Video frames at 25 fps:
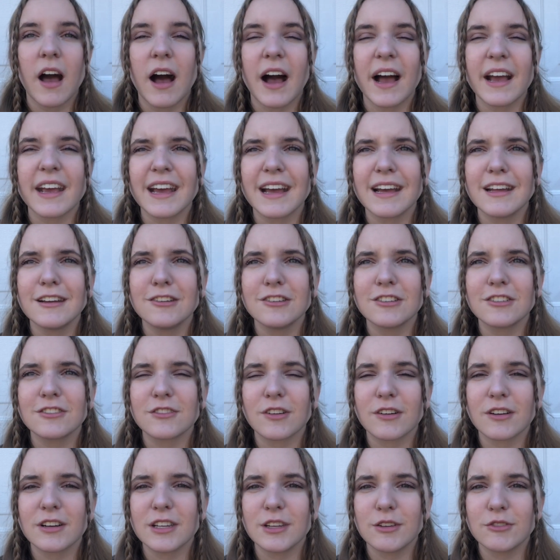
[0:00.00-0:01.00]
I kind of just
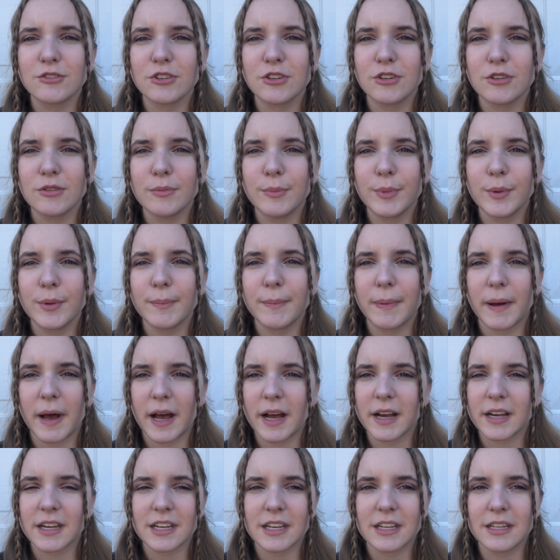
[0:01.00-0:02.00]
started YouTube back